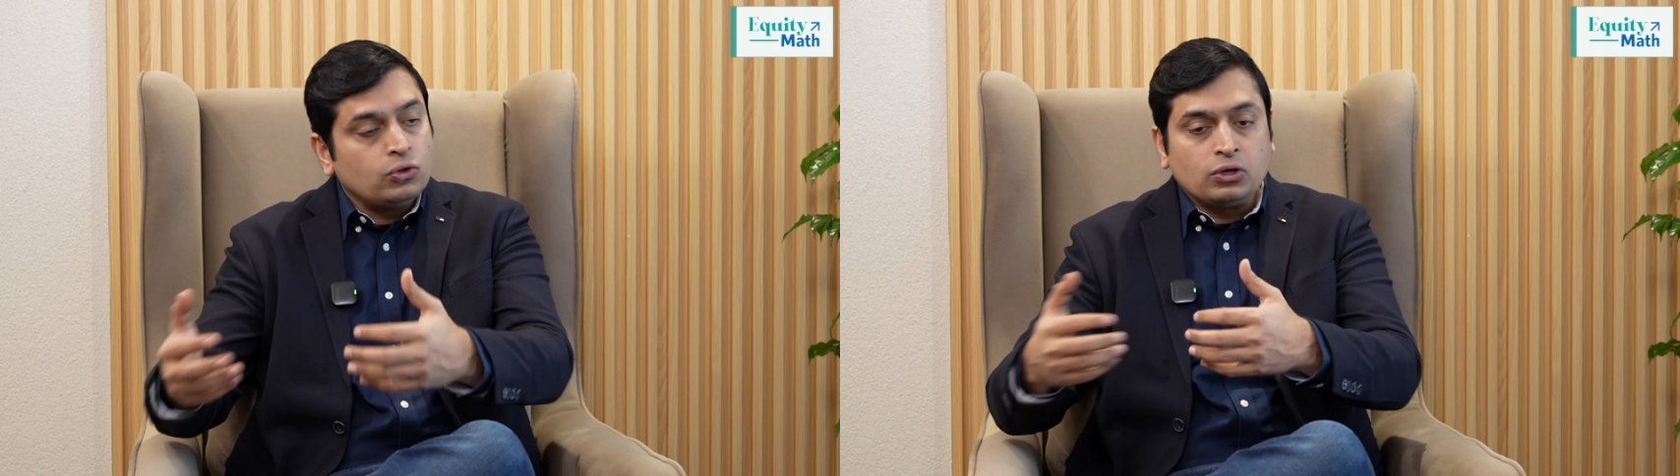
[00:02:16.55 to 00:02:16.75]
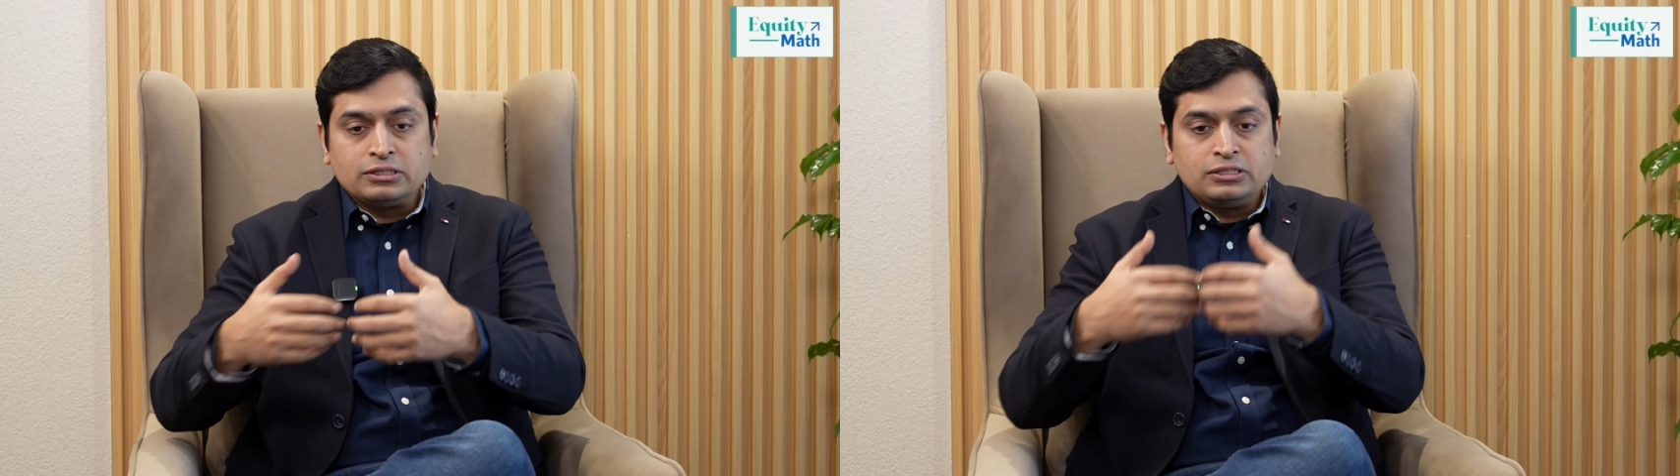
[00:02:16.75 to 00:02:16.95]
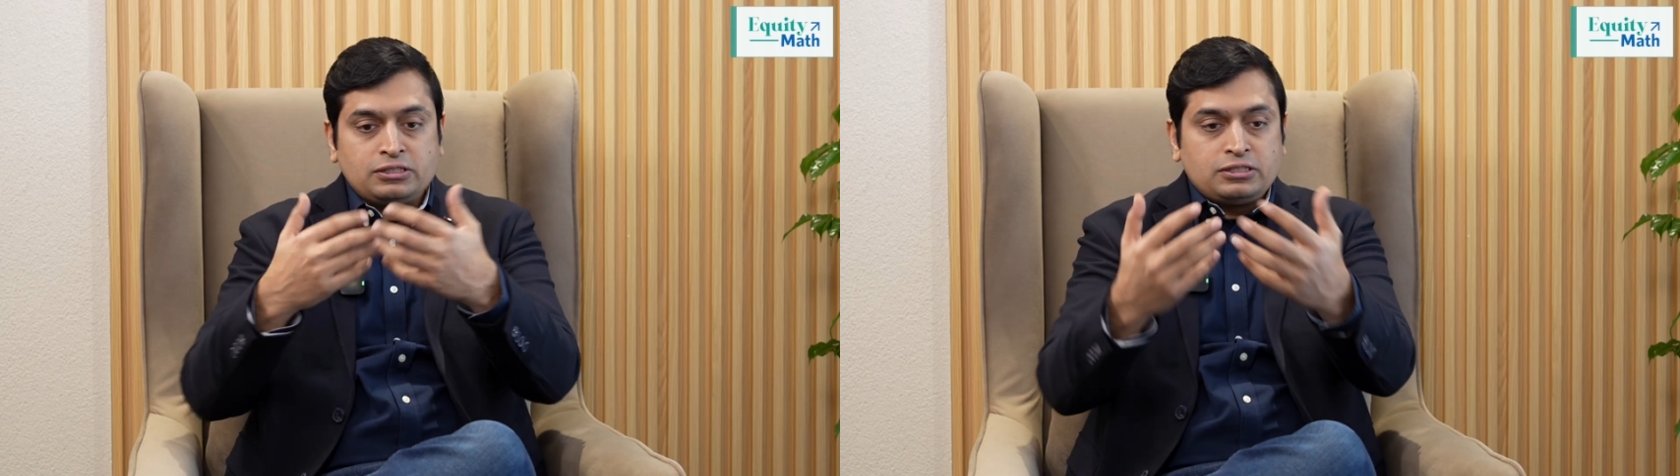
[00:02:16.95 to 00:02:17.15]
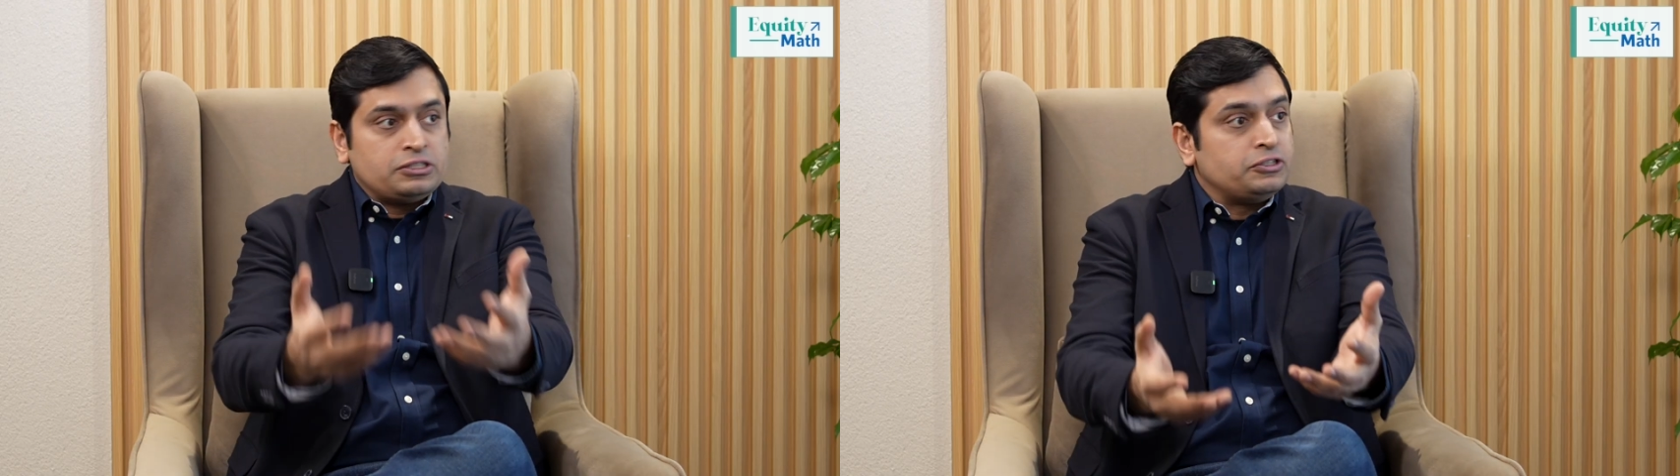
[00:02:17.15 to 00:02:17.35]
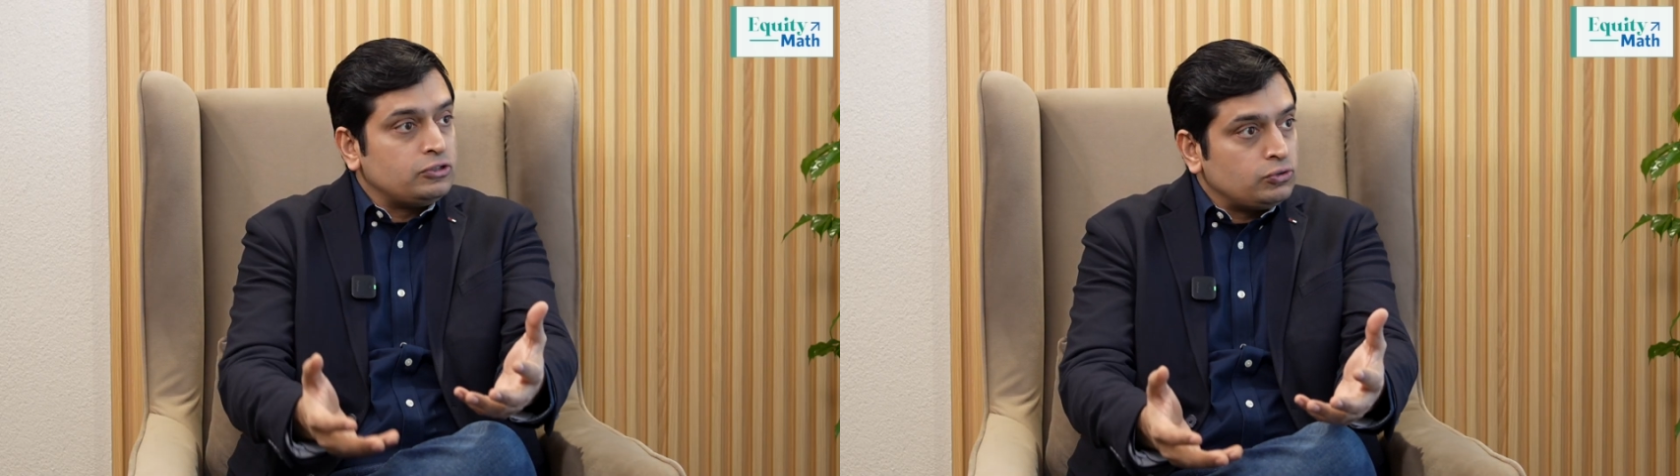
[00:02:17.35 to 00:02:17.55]
or consistent
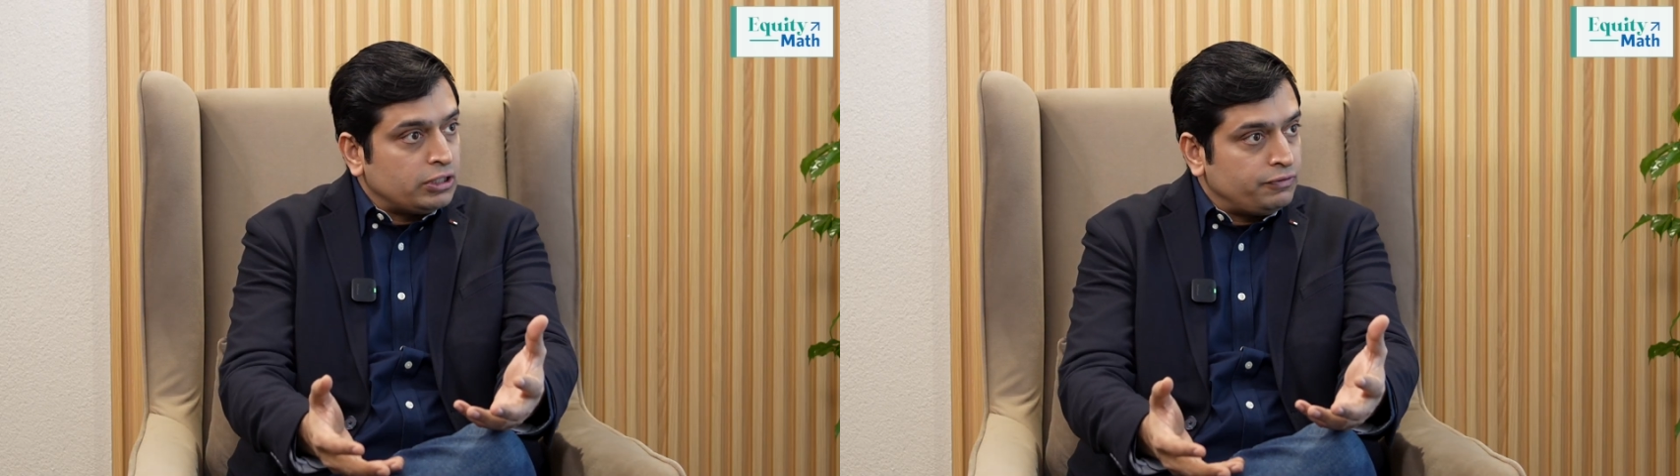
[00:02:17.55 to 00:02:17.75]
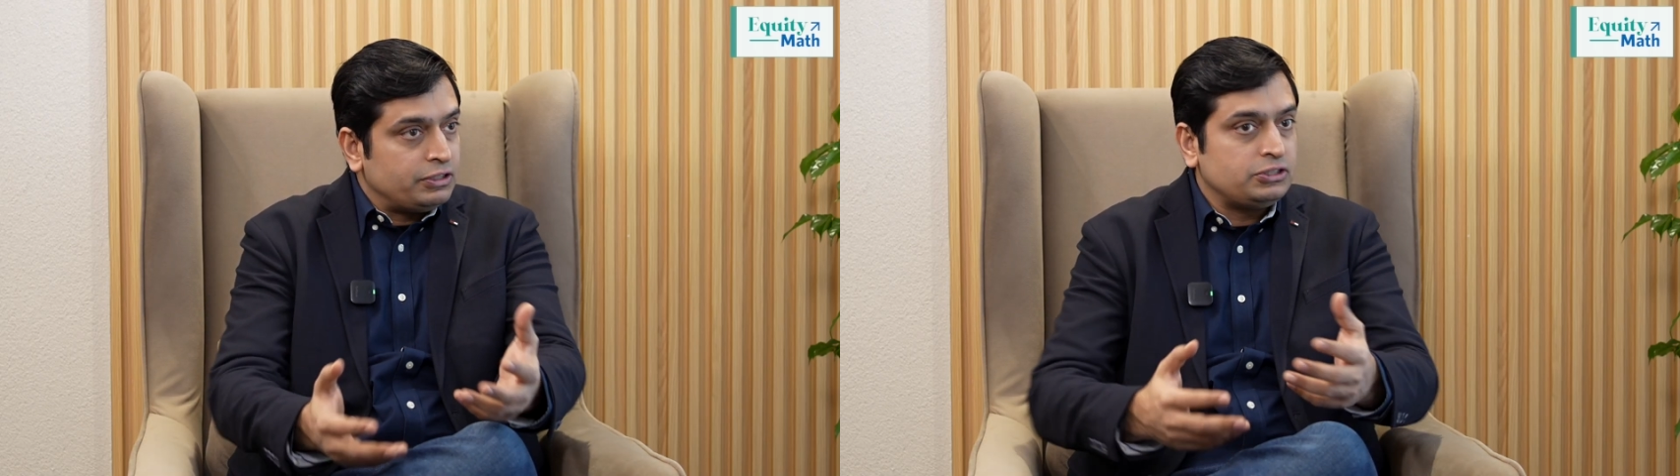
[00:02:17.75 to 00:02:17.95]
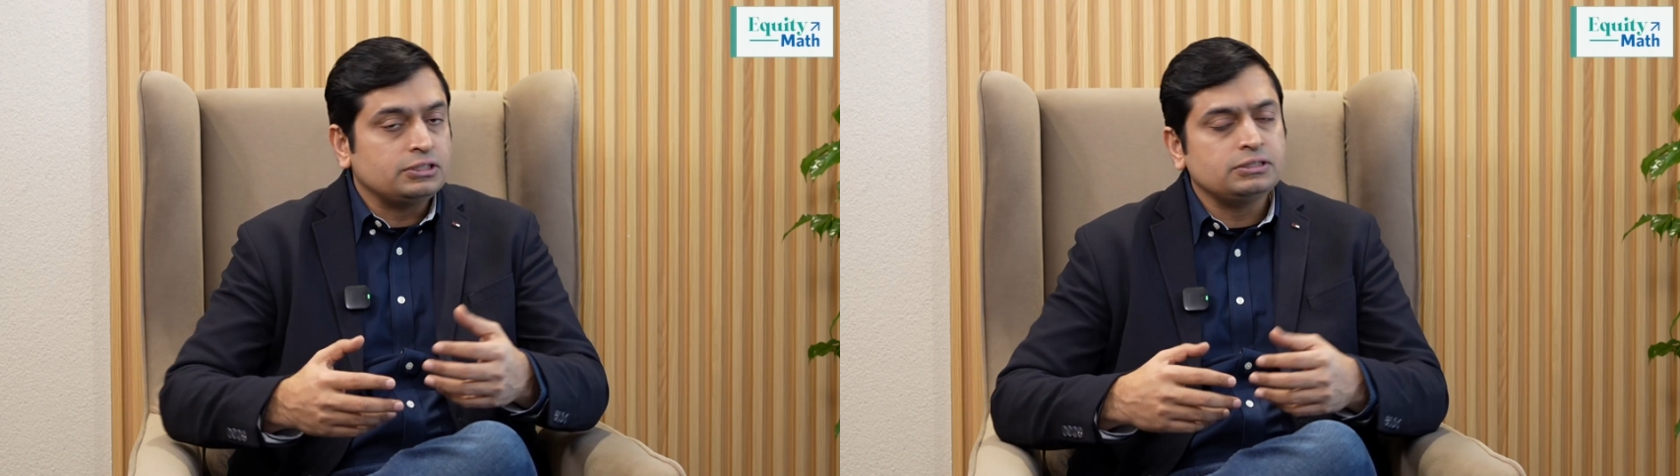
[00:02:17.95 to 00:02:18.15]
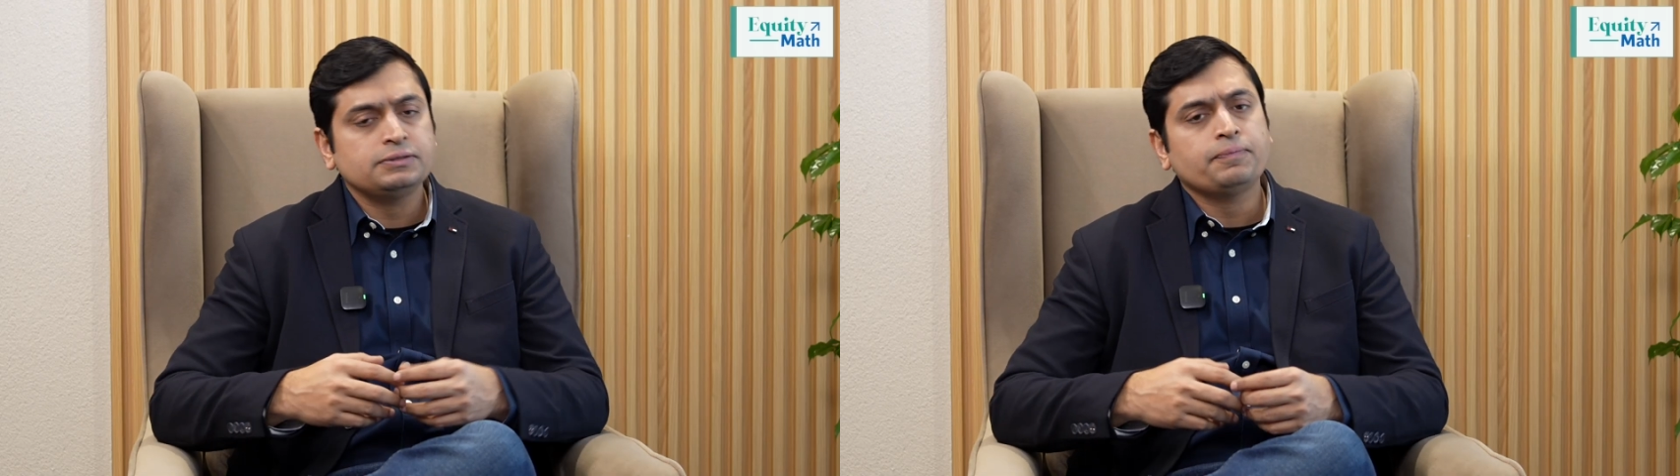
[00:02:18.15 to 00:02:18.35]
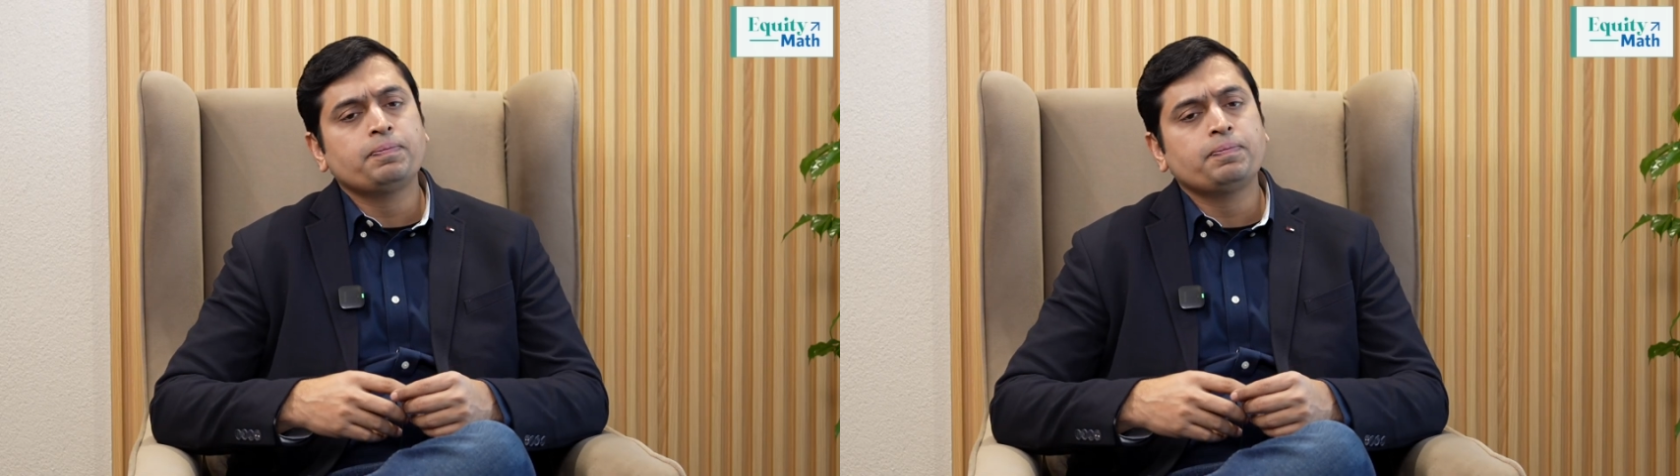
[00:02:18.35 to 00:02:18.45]
return to our investors.